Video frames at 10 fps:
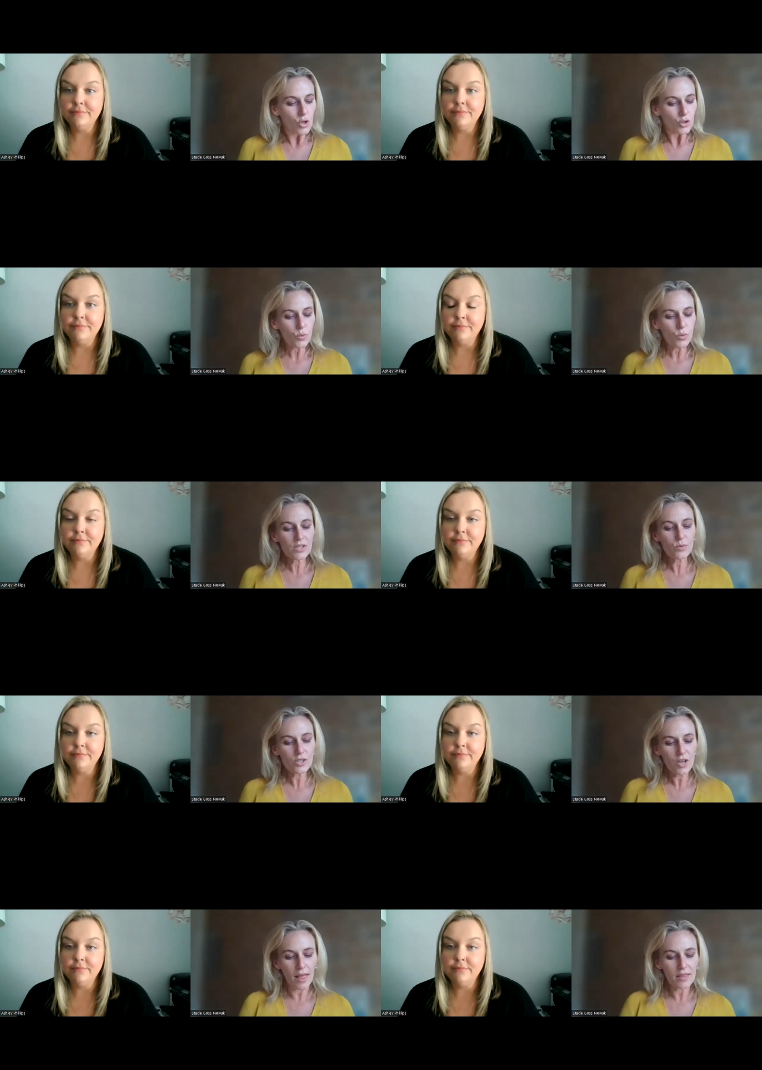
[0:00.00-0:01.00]
Speaker 1: So what is
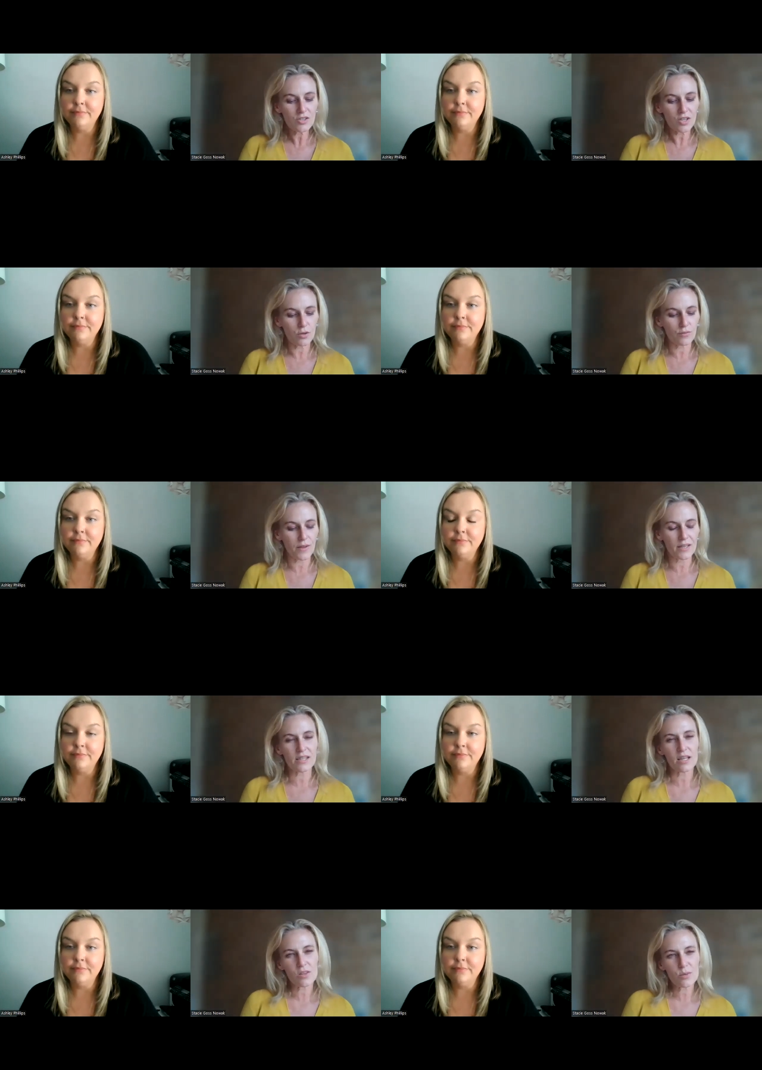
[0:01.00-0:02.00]
one challenge that you have
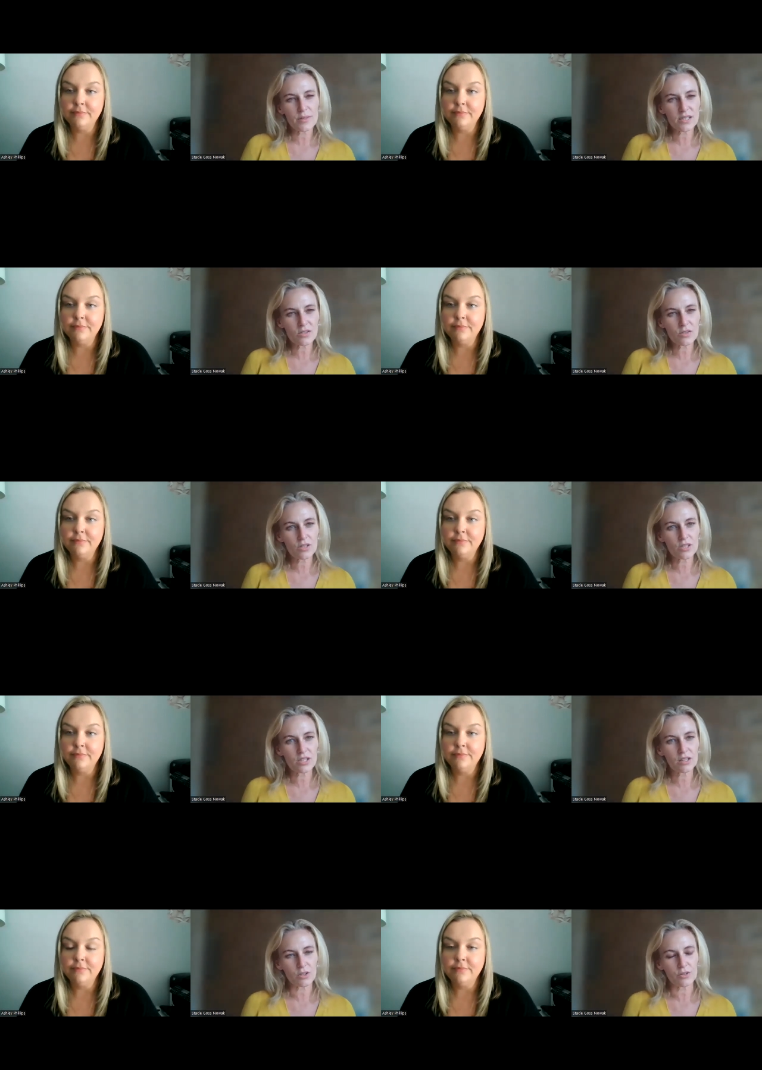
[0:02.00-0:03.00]
faced that other business owners
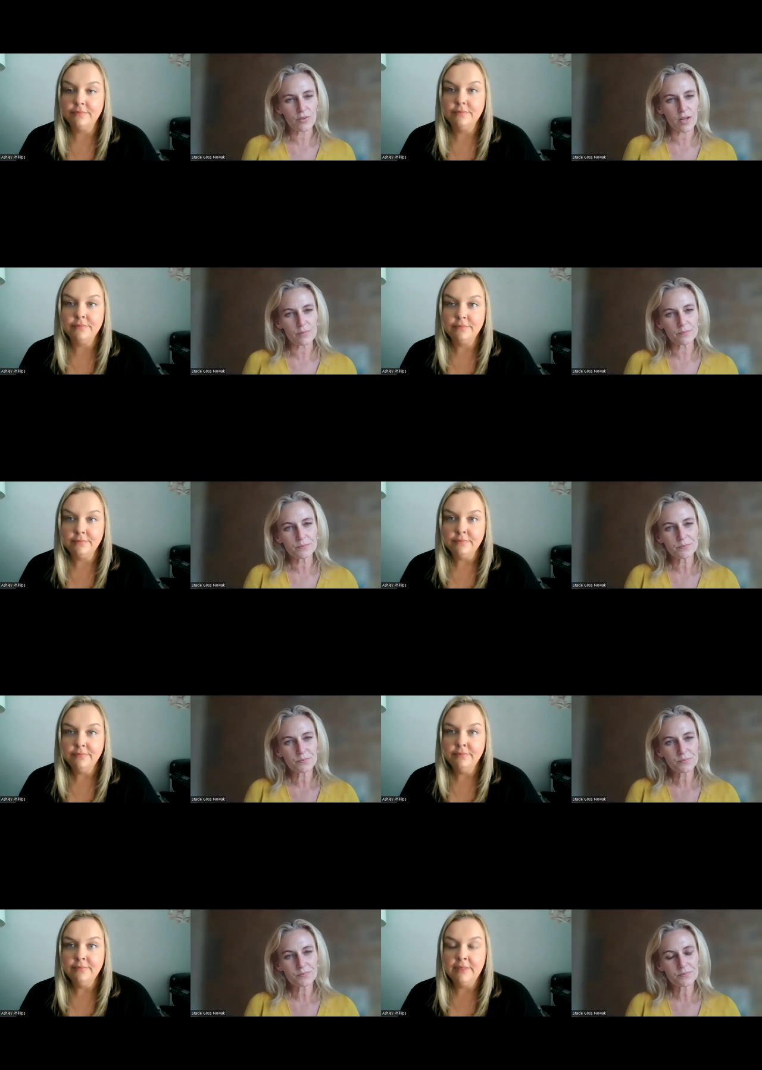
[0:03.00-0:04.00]
can learn from?
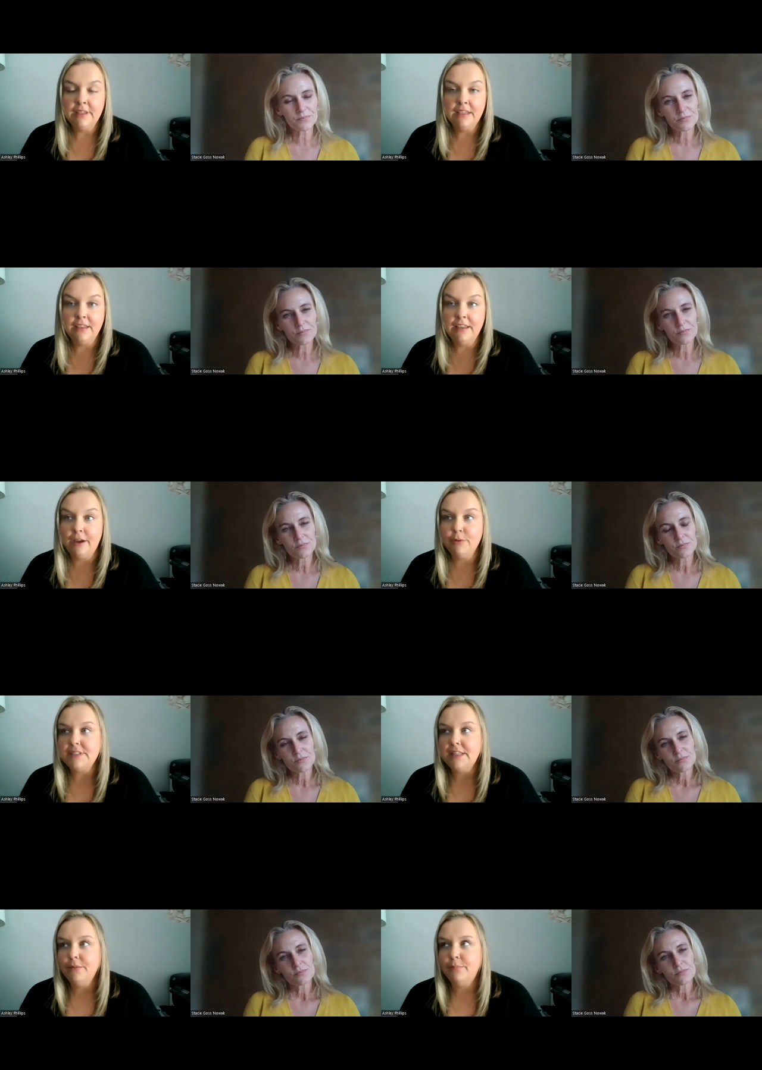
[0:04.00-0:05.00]
Speaker 2: Yeah, I would
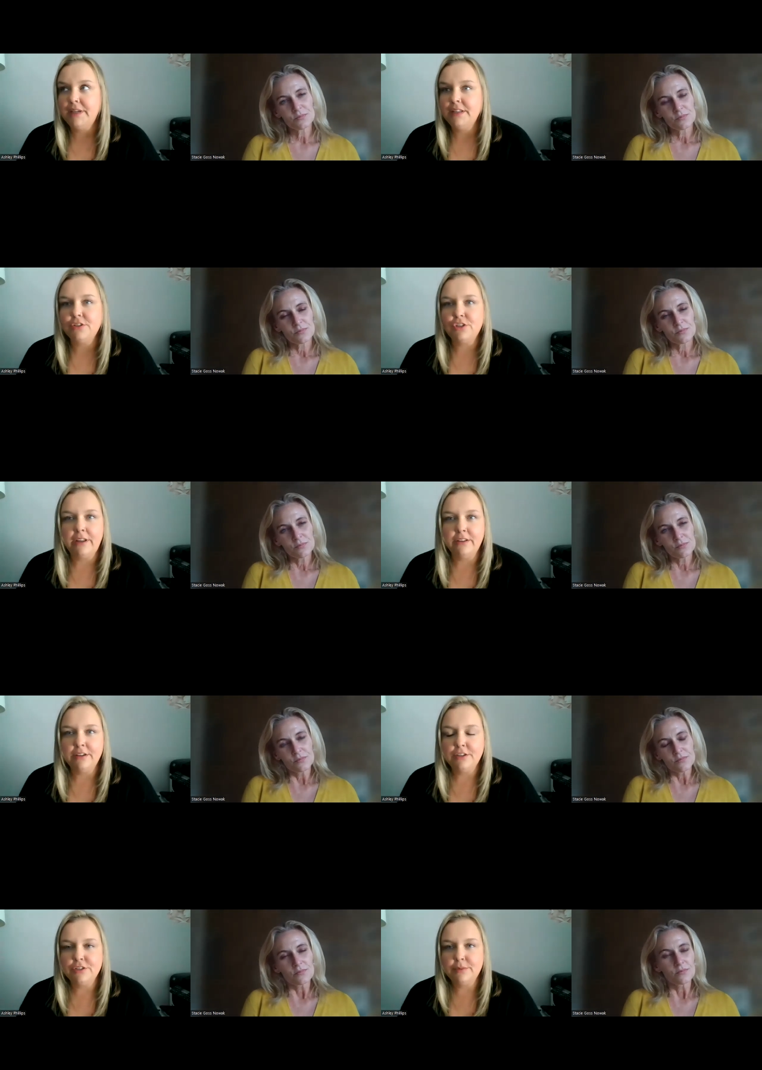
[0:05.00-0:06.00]
say the biggest
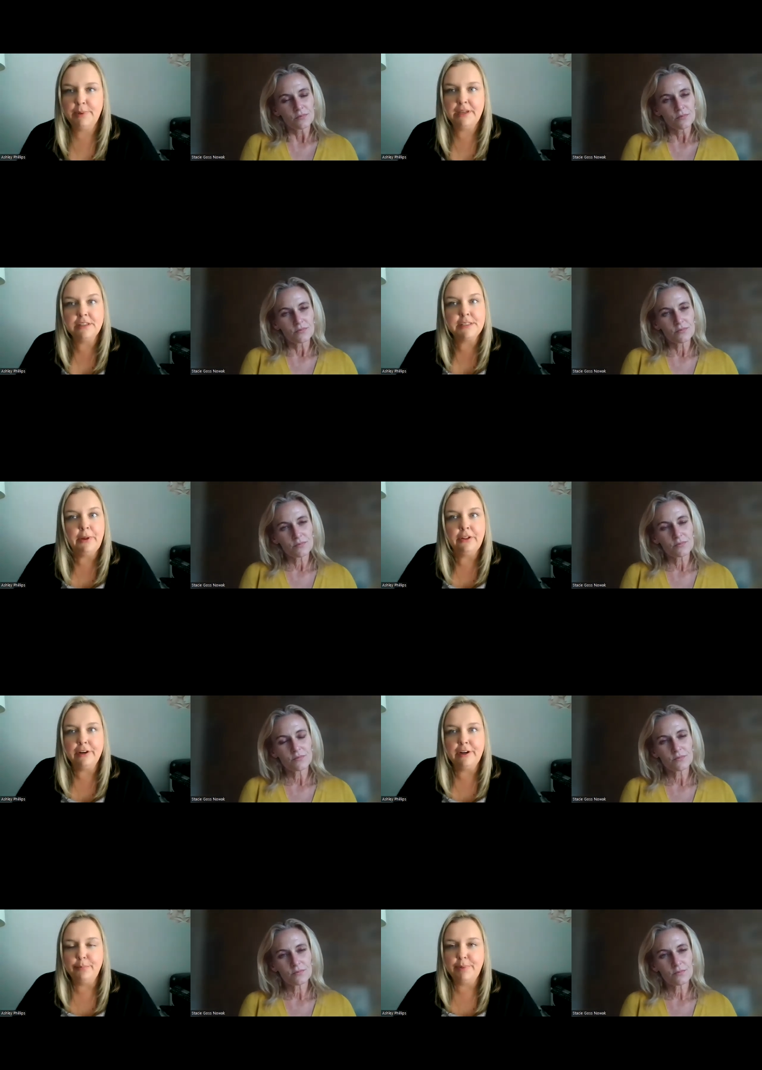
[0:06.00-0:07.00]
challenge being a smaller
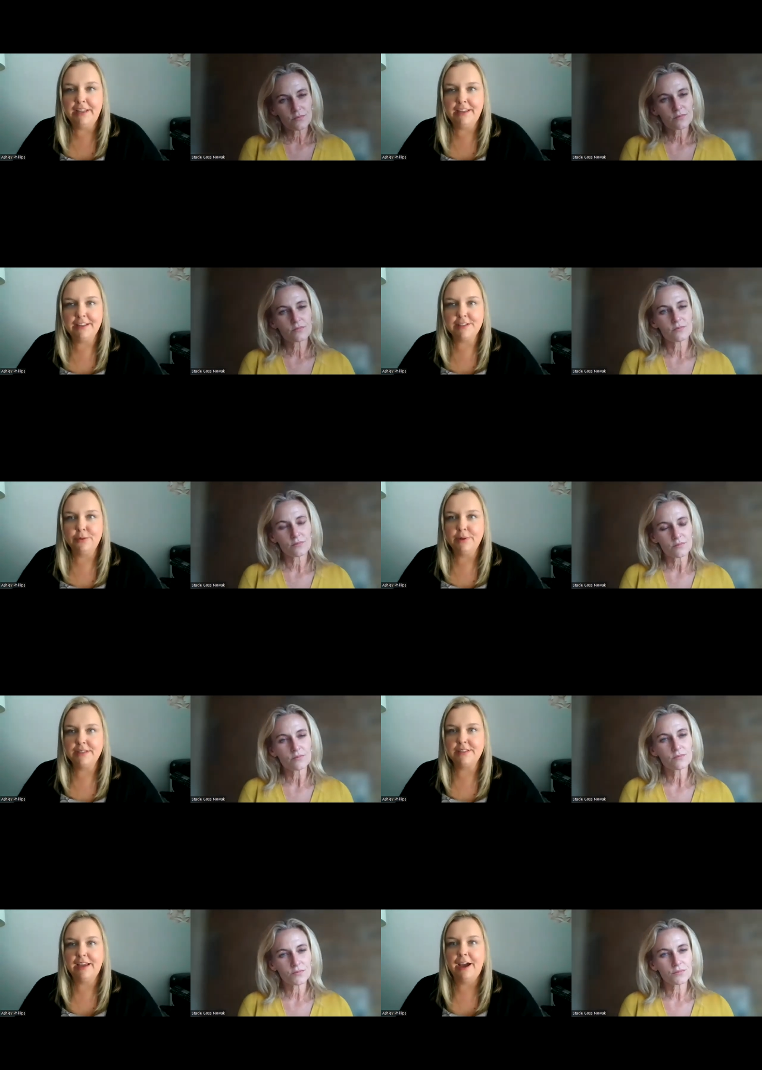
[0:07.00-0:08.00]
company is
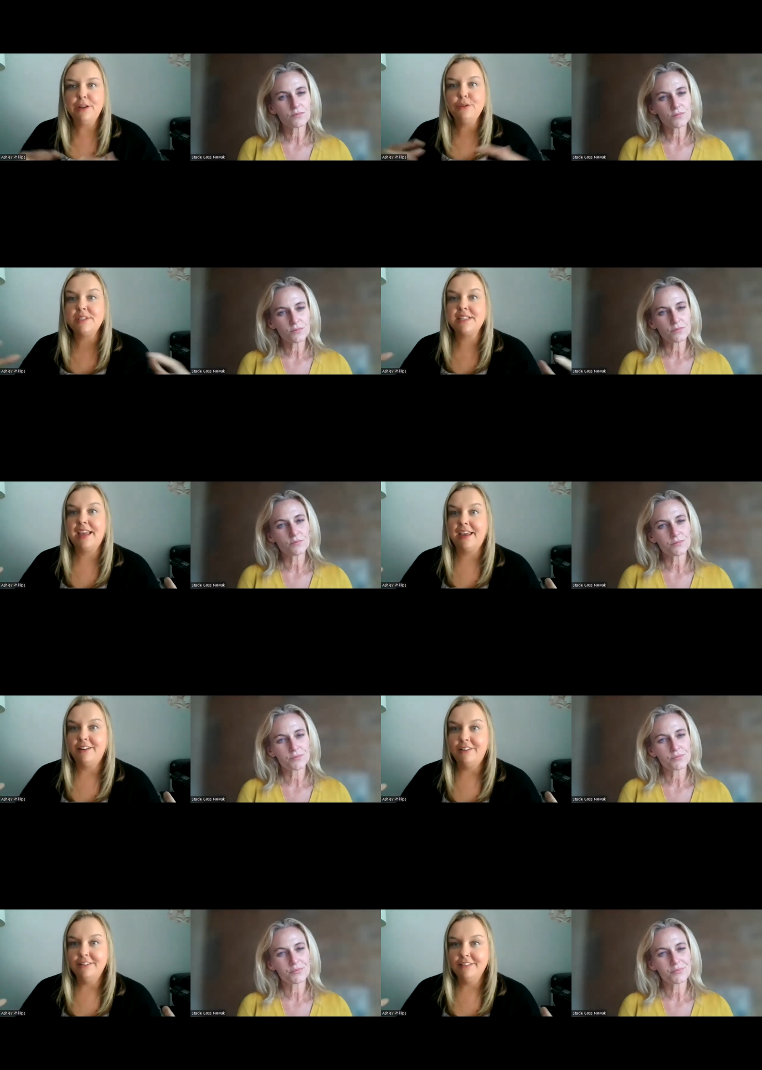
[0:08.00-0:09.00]
always, how do you
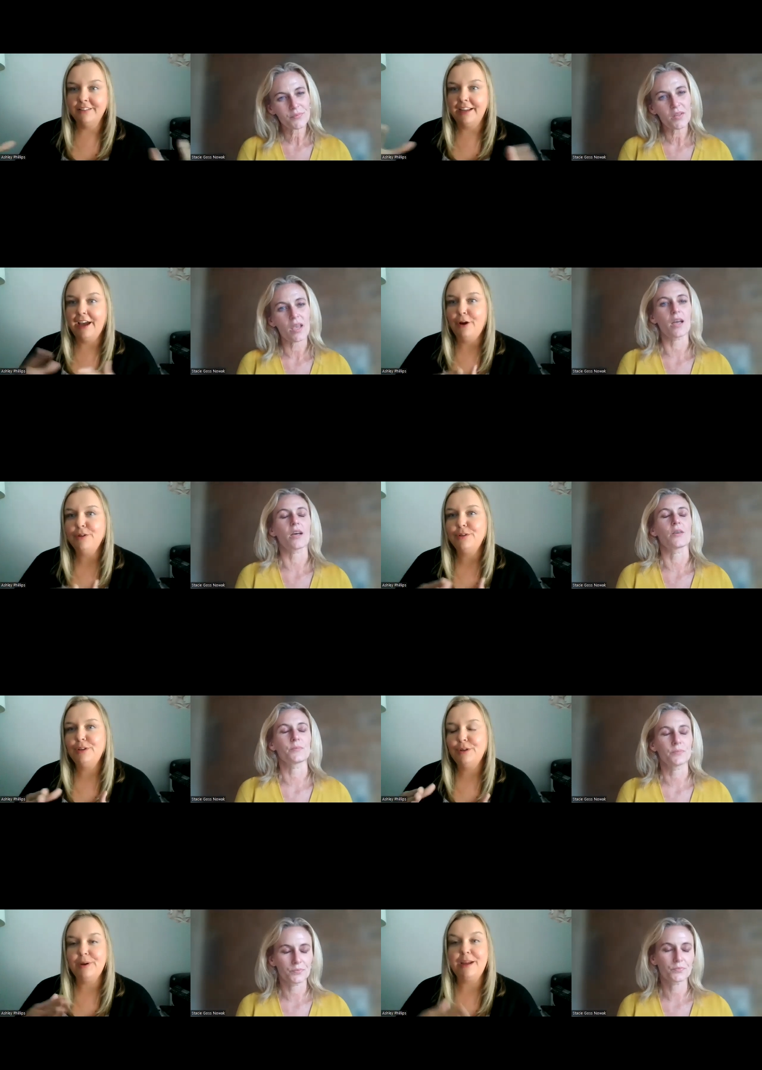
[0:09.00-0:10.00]
scale? Like, how do
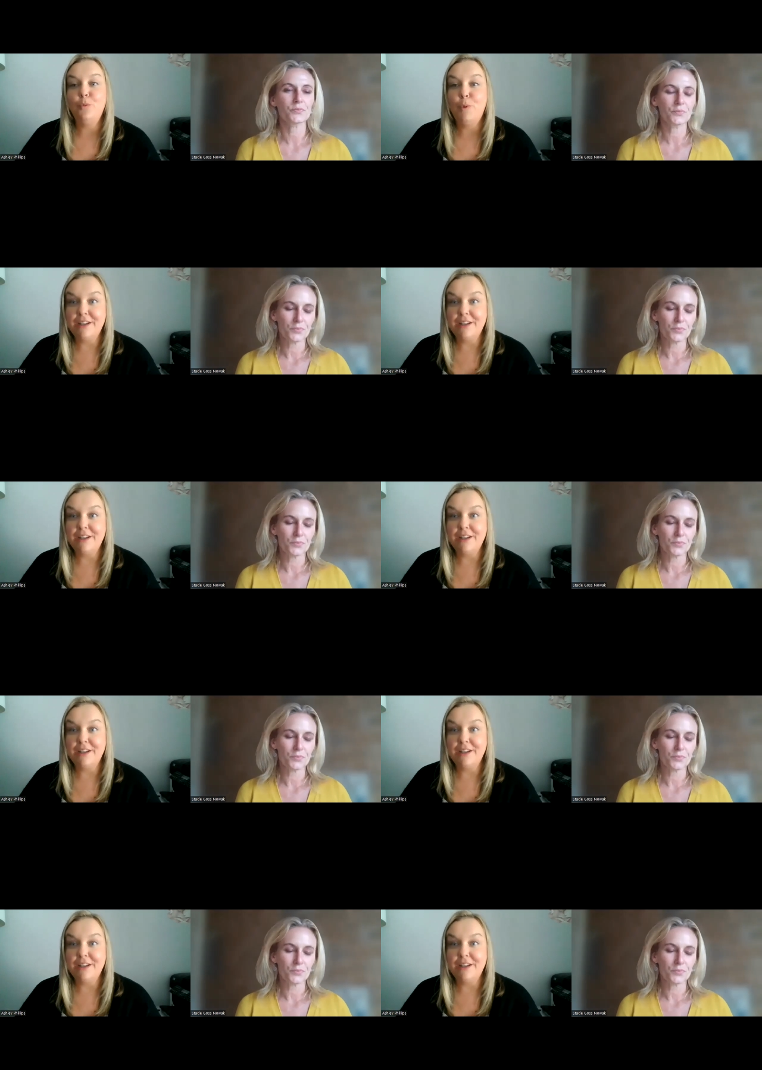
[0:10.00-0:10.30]
you and